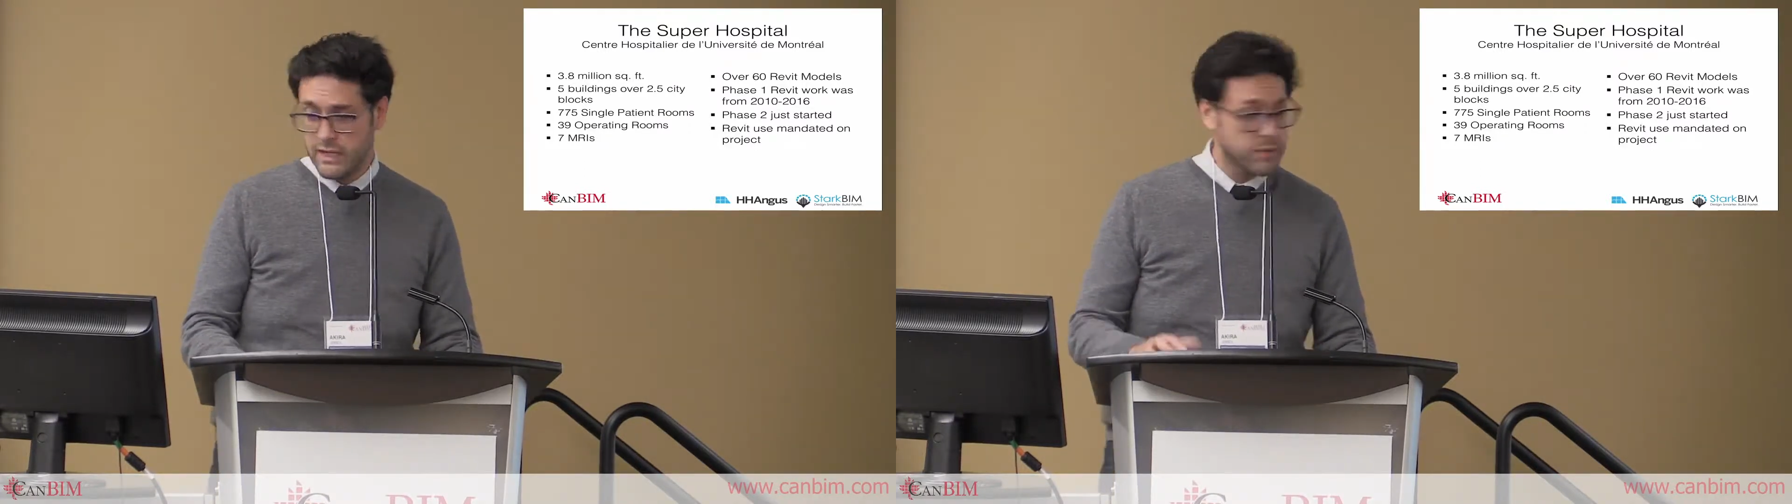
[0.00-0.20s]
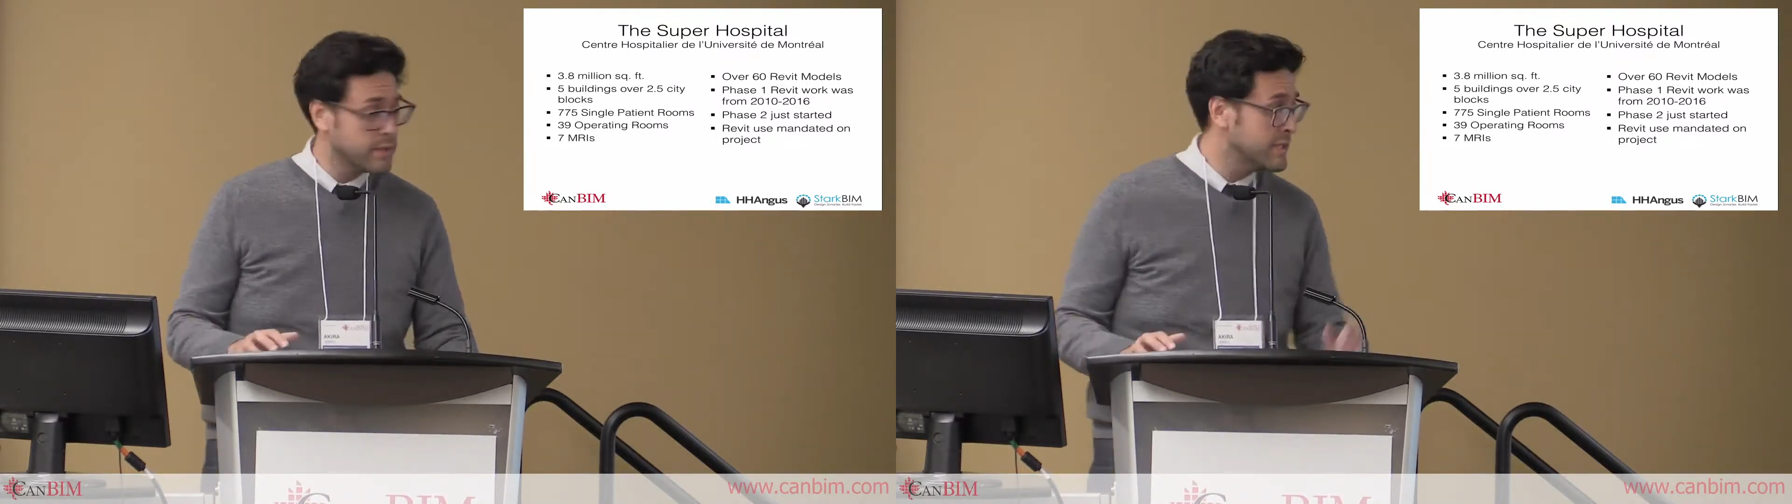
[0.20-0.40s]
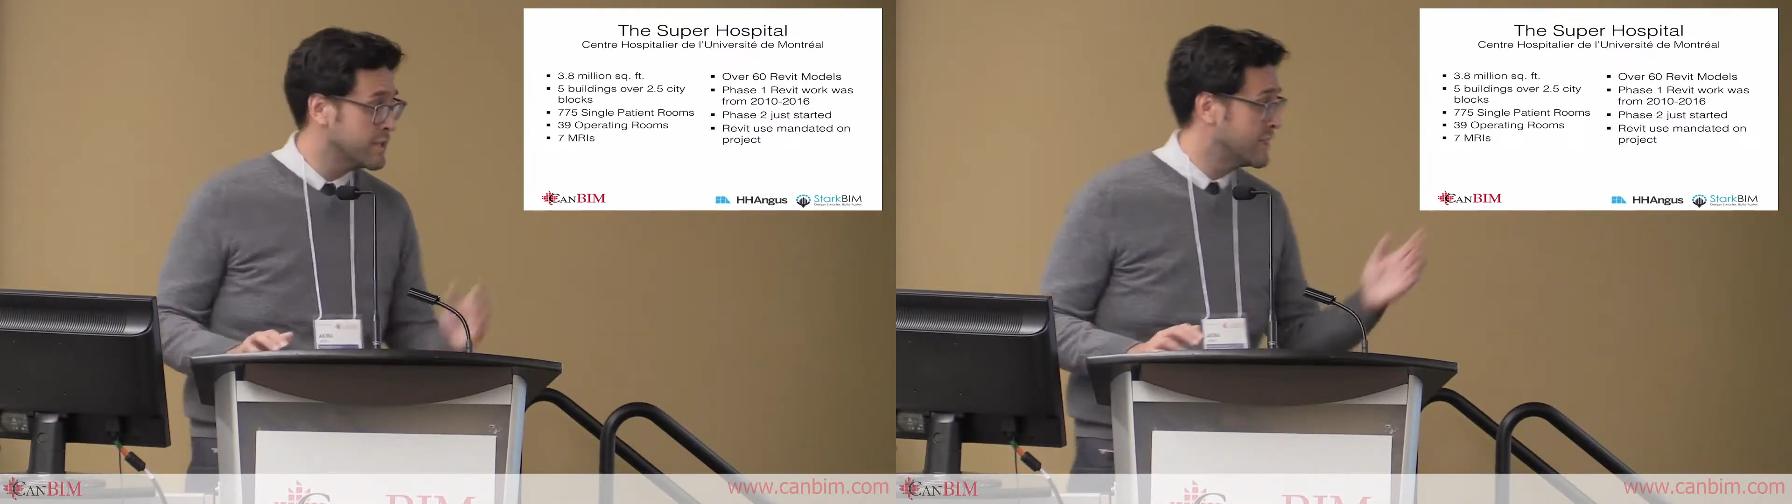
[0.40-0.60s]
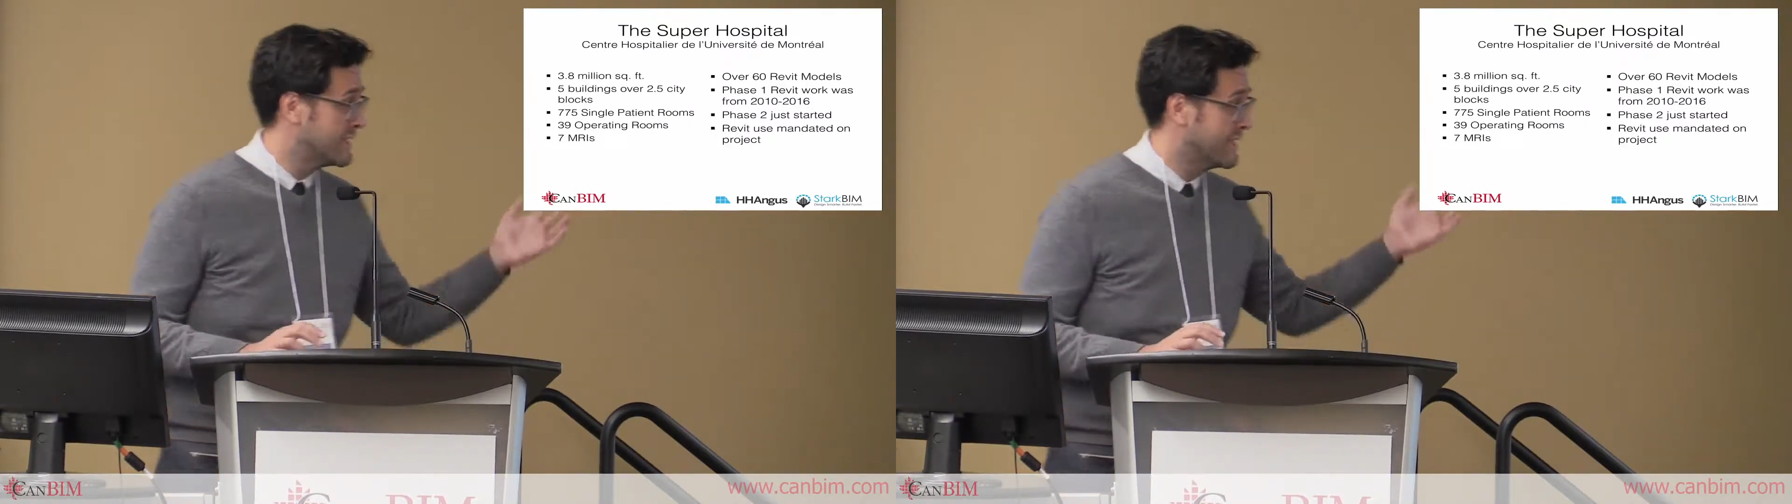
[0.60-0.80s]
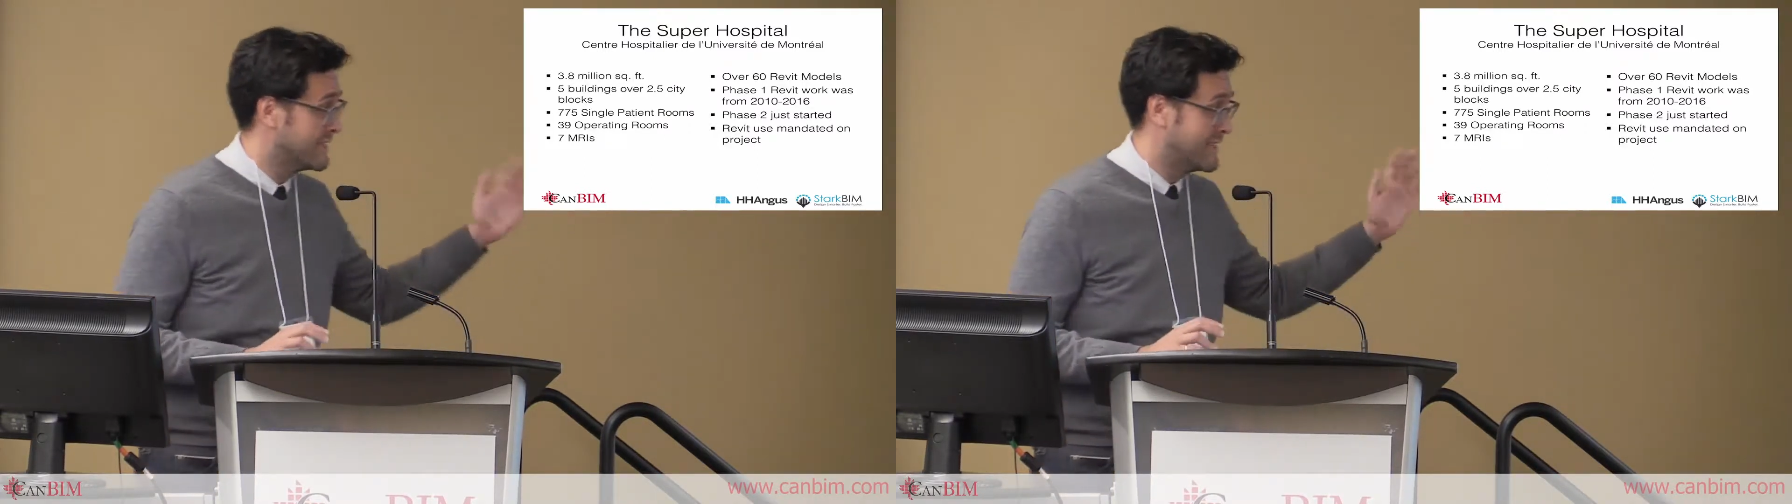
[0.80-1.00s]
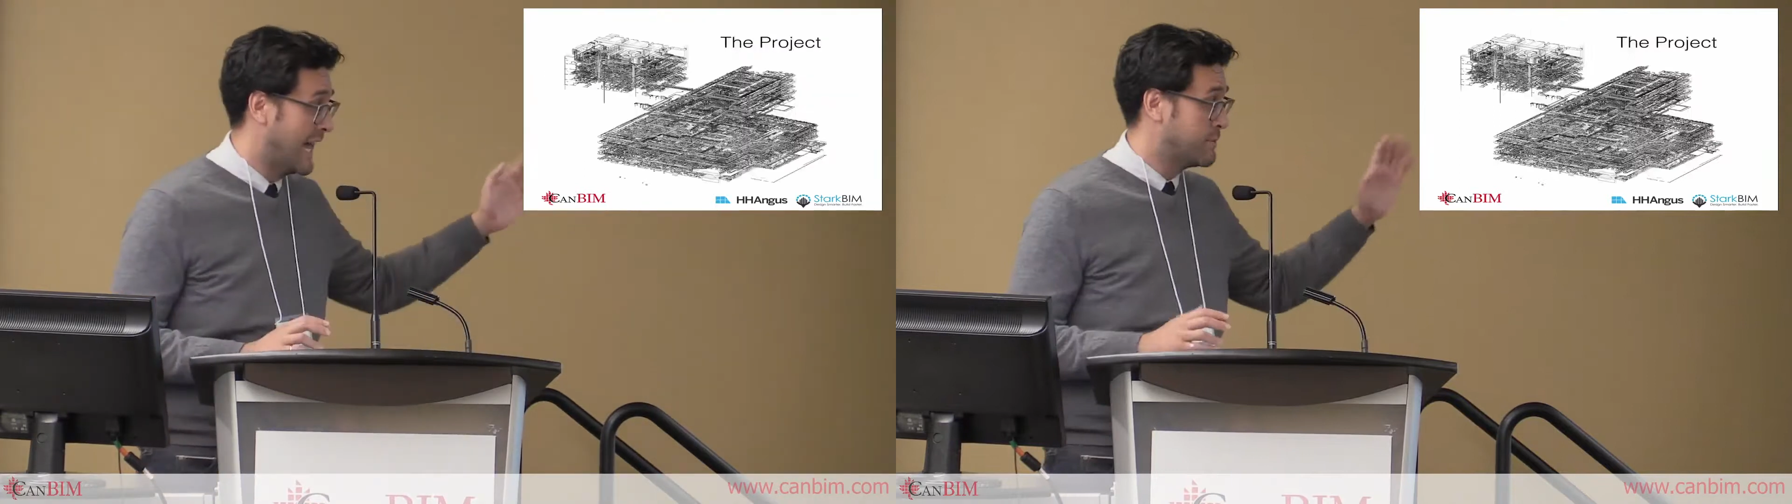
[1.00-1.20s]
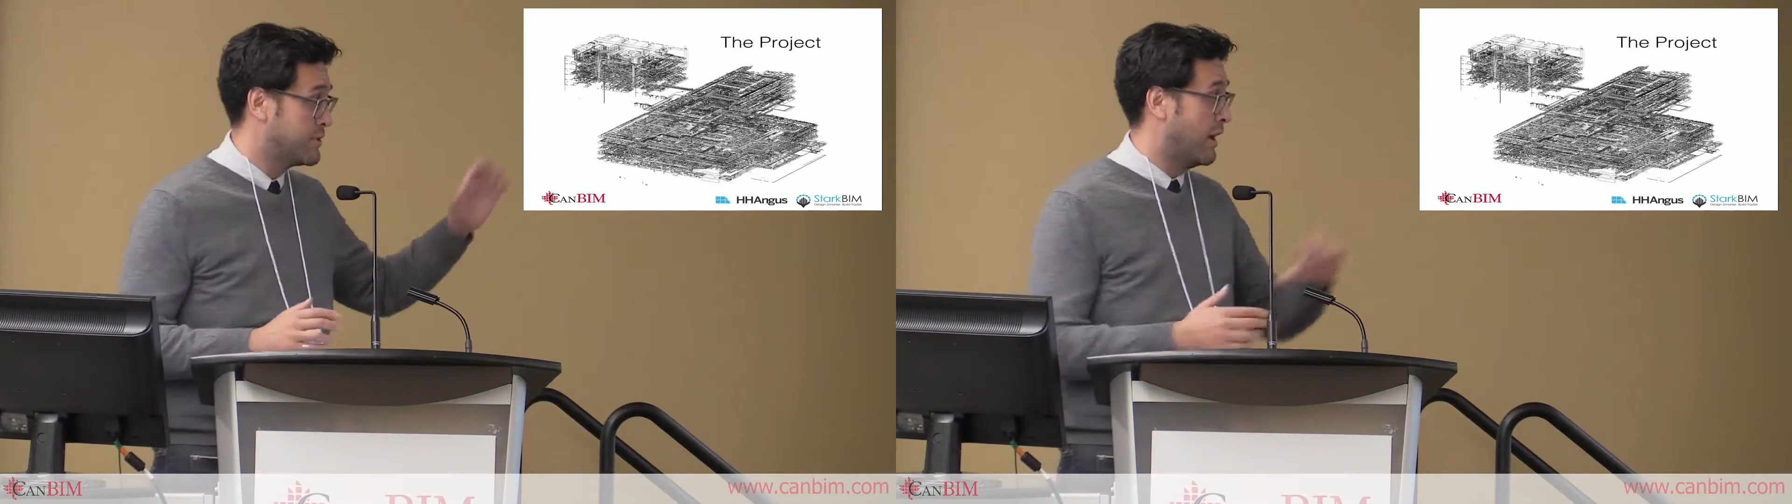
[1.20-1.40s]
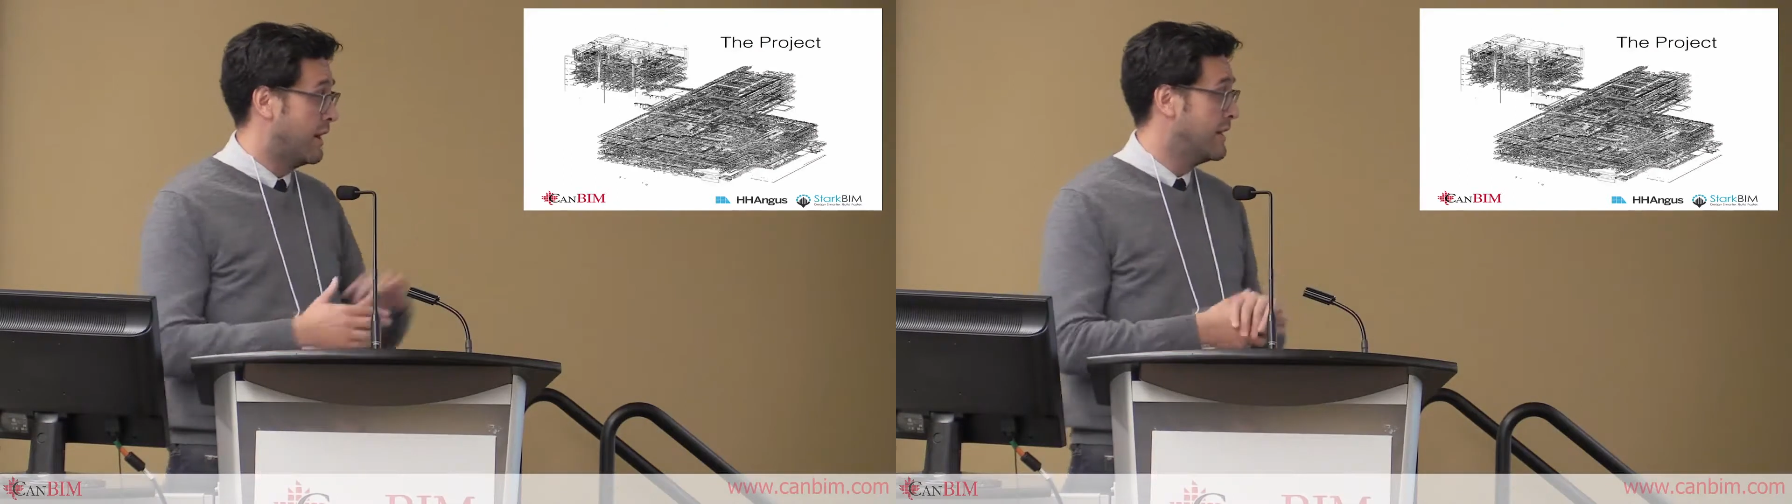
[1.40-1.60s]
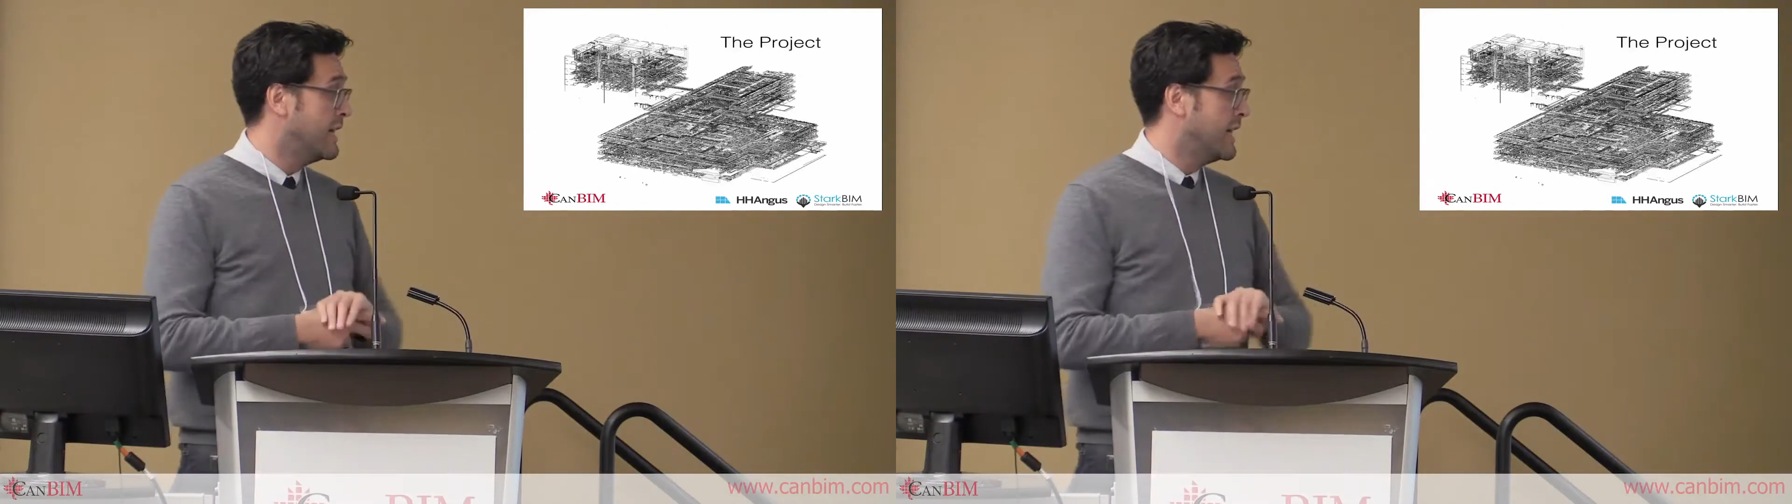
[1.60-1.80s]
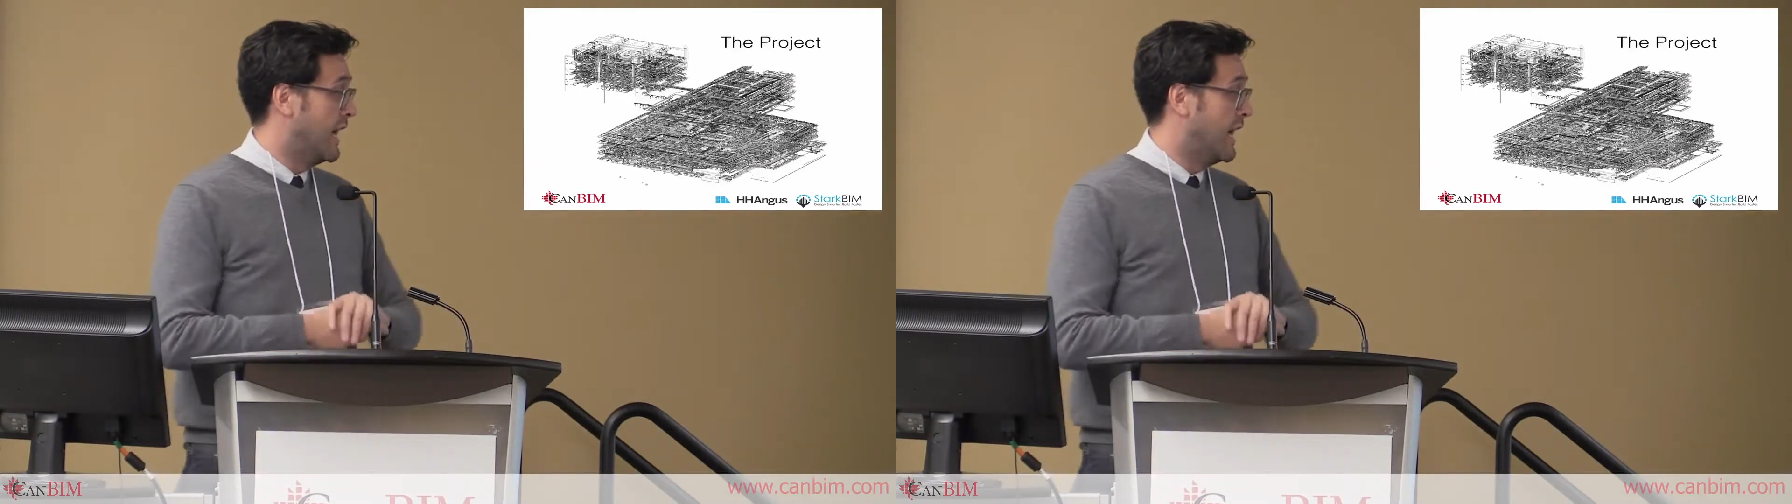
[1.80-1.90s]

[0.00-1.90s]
So this is just a snapshot